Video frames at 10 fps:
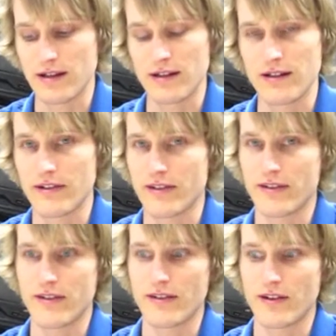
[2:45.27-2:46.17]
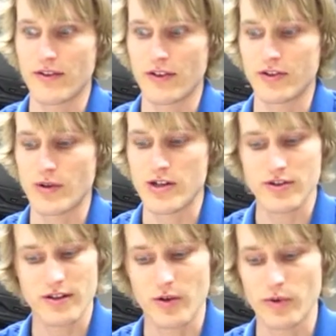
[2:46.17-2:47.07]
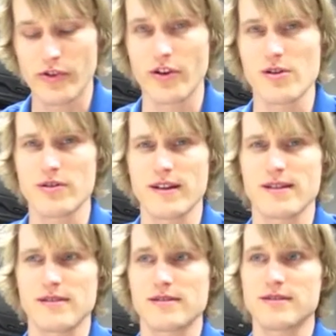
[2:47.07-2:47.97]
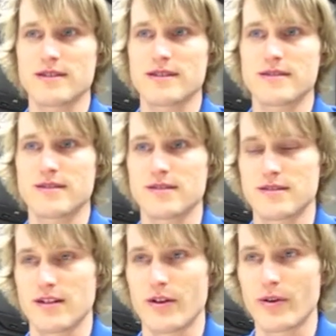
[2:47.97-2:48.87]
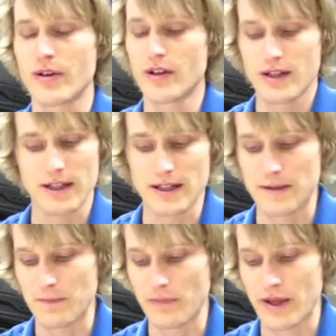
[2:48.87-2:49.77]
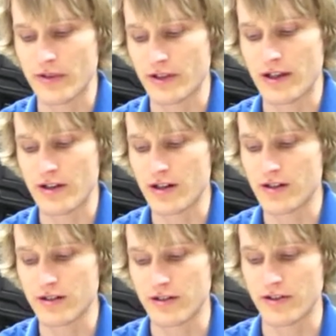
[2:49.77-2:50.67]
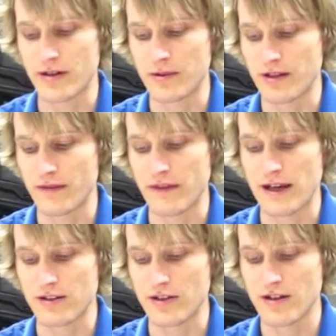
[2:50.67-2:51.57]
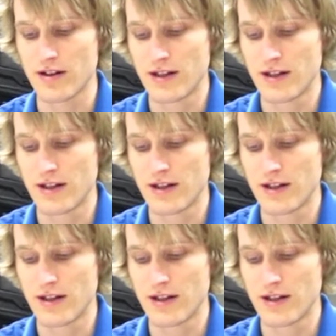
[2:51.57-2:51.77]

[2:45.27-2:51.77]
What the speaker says: in this situation there was no technical assistance, so that was another determining factor.